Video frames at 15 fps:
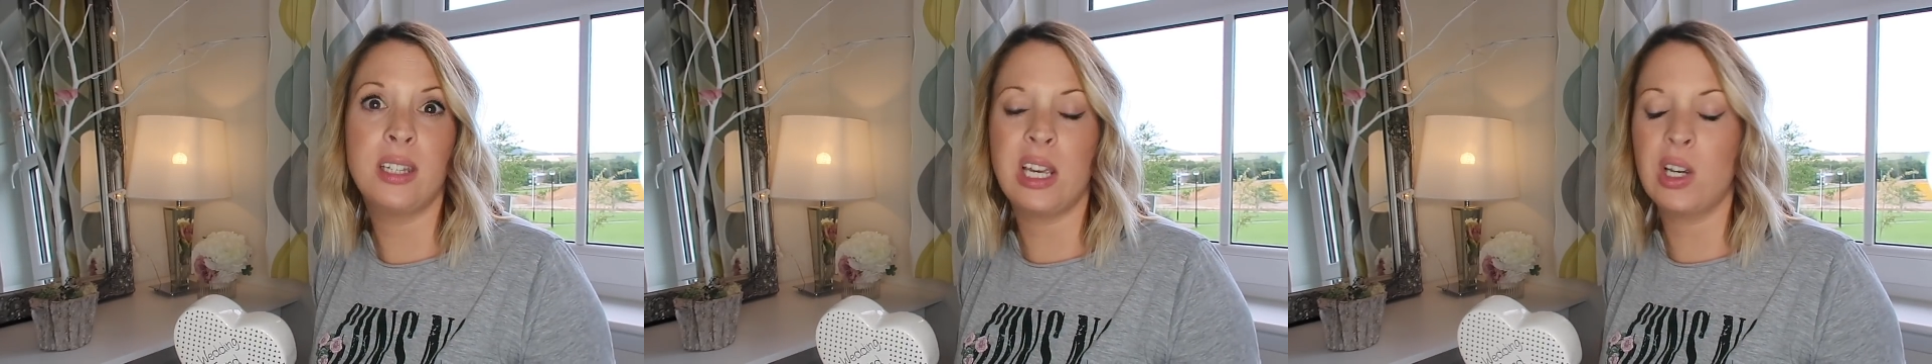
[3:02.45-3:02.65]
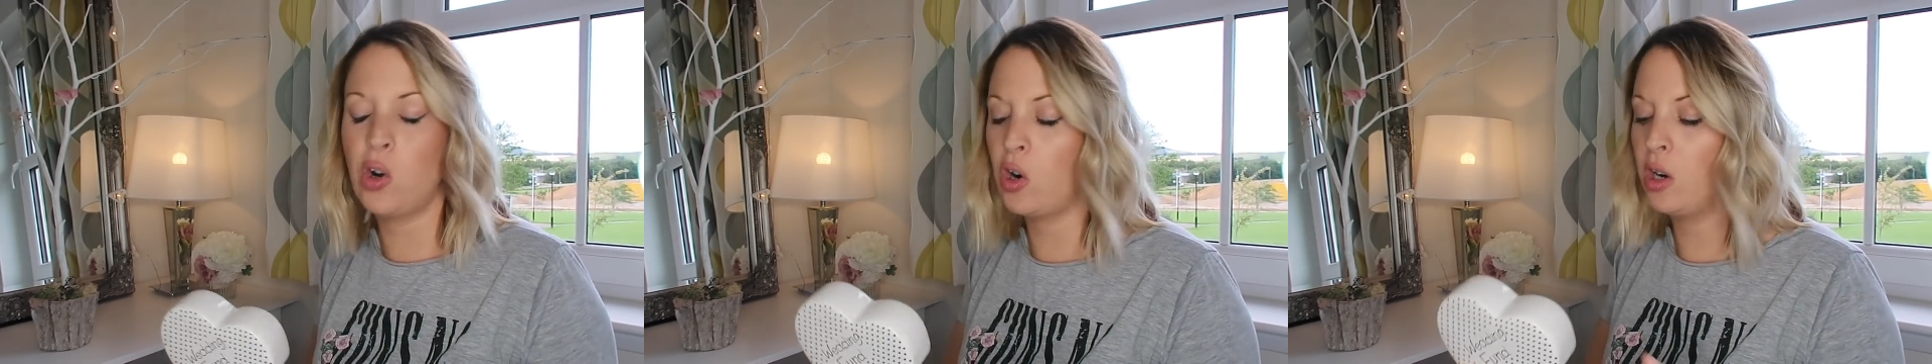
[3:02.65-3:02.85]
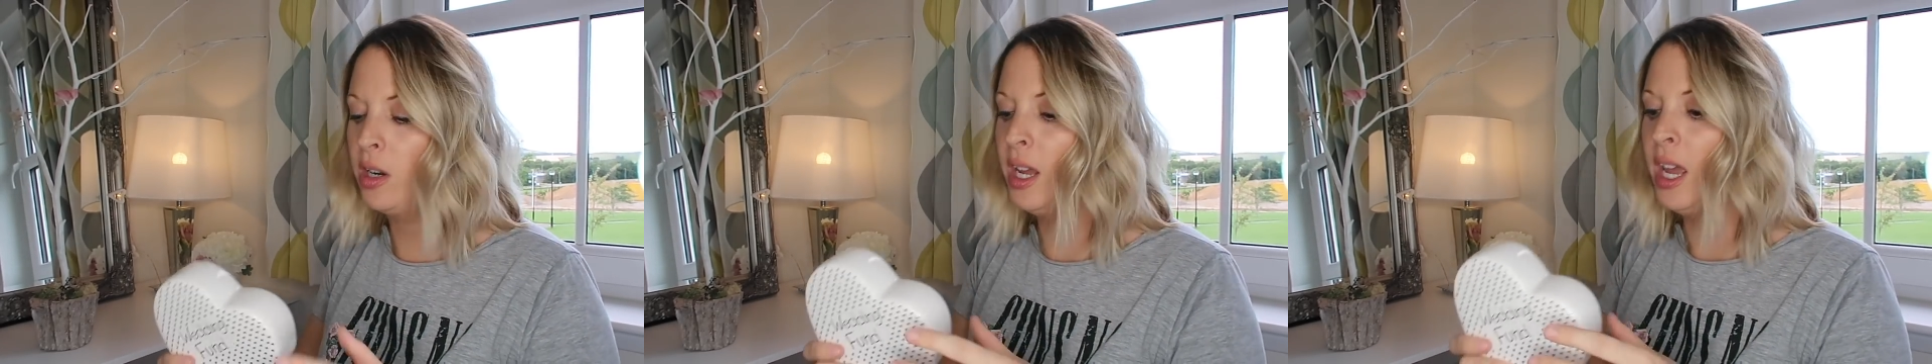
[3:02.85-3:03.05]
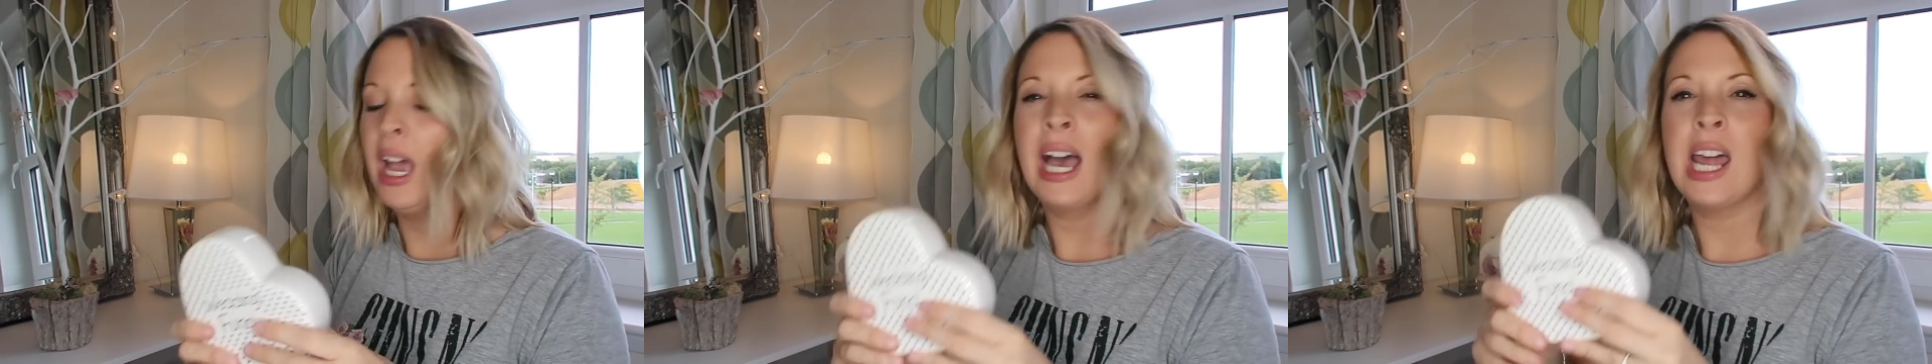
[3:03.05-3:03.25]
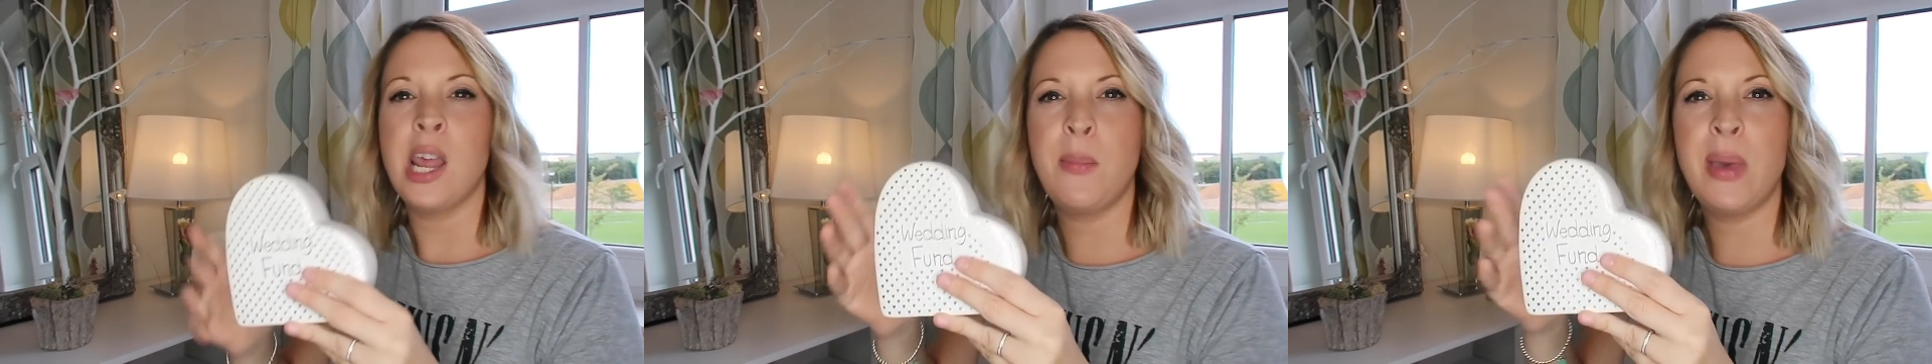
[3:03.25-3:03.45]
decor.
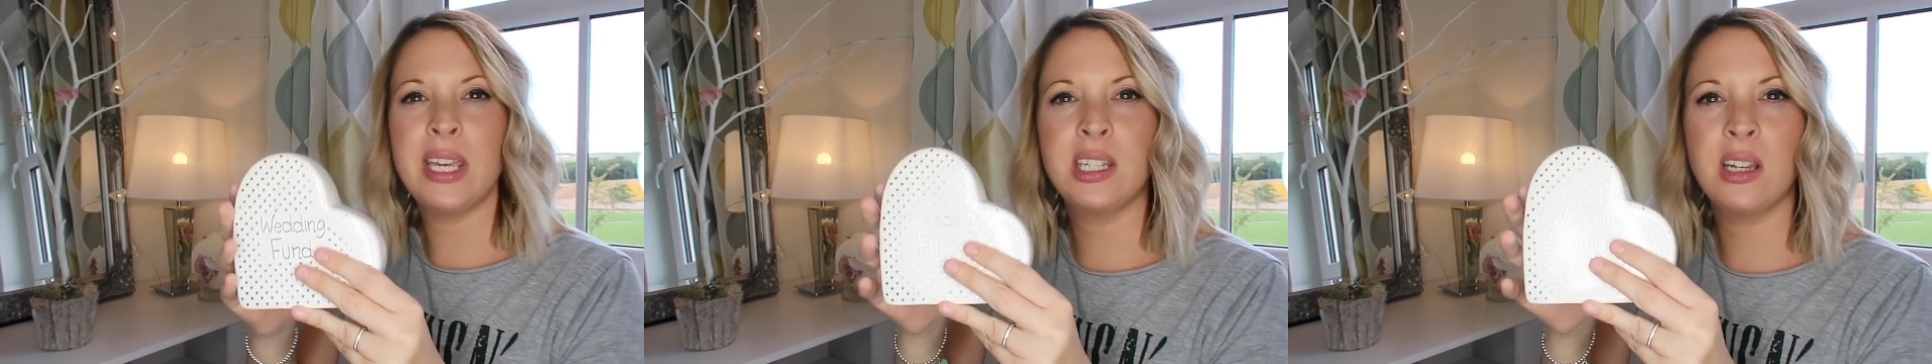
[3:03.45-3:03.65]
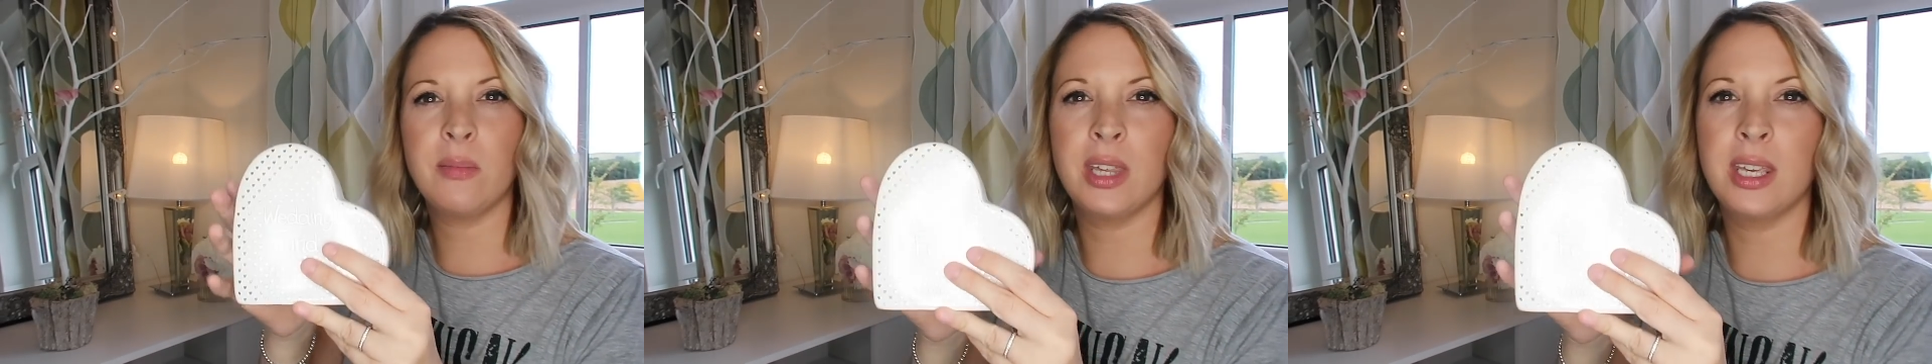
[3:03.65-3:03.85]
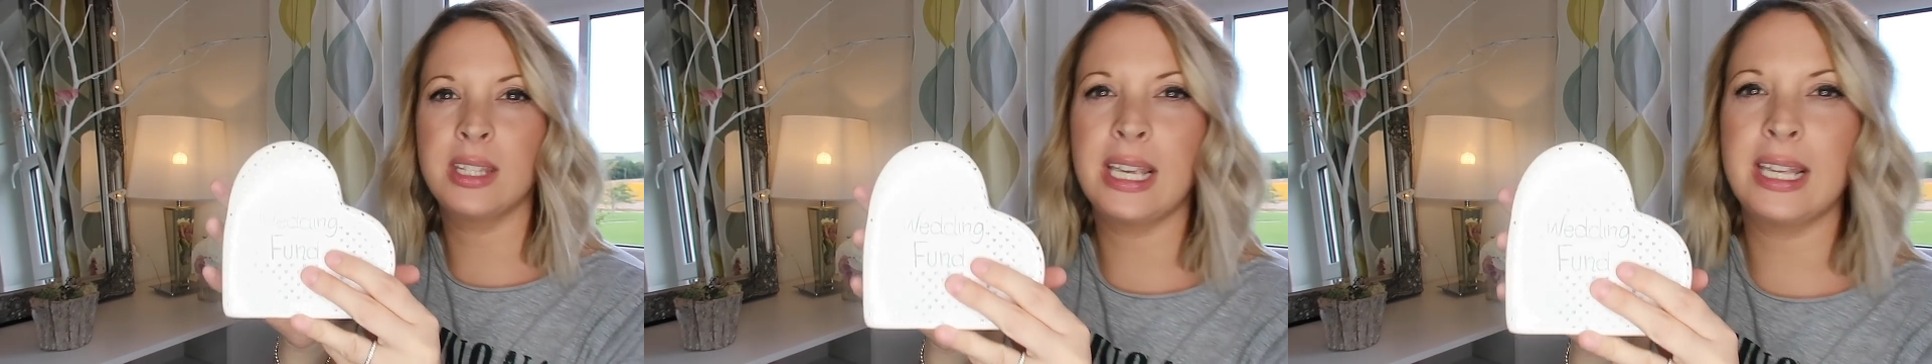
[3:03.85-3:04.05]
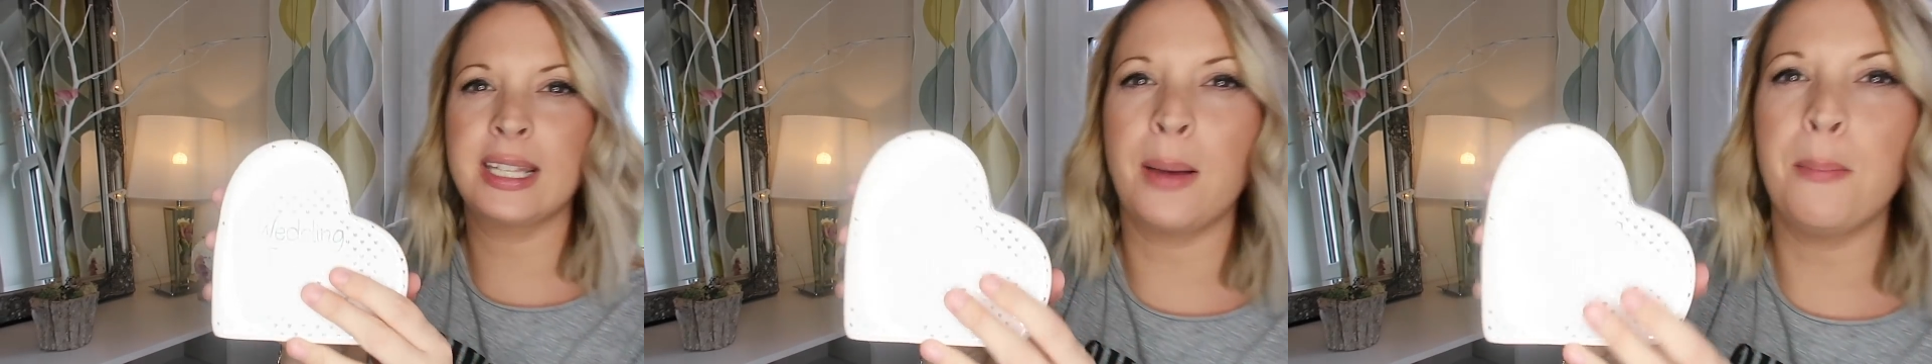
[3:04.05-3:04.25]
And I picked up this. It's